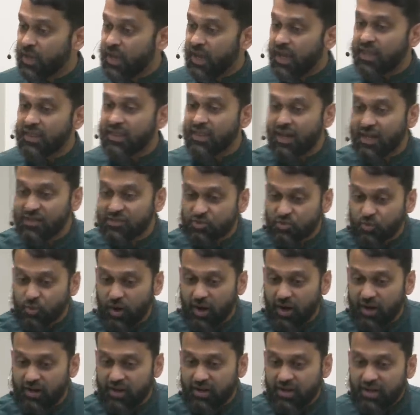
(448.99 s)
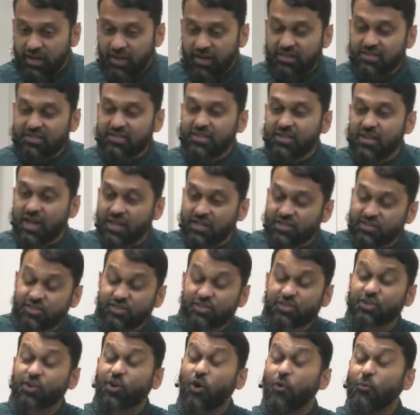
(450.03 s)
And that's why it's nice
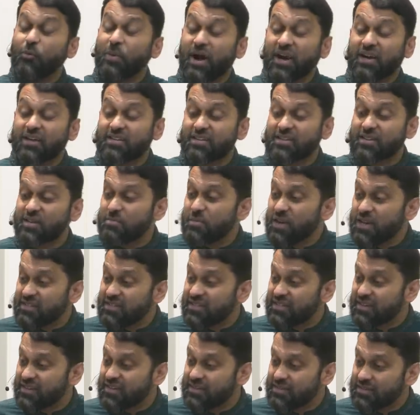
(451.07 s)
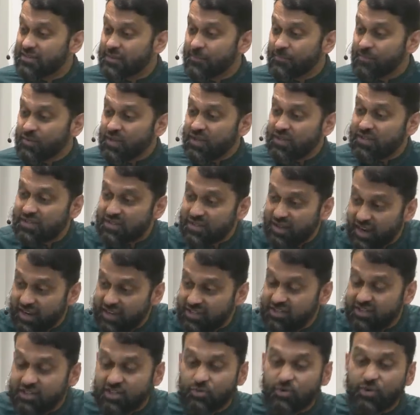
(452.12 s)
to go back to the basics. It's
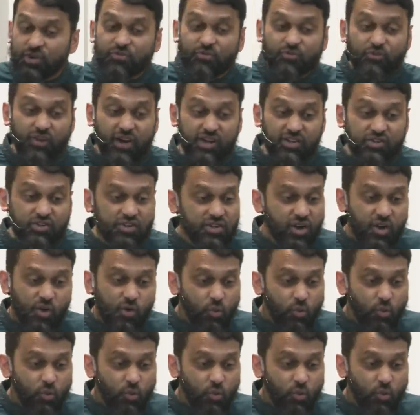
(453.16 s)
nice to refresh.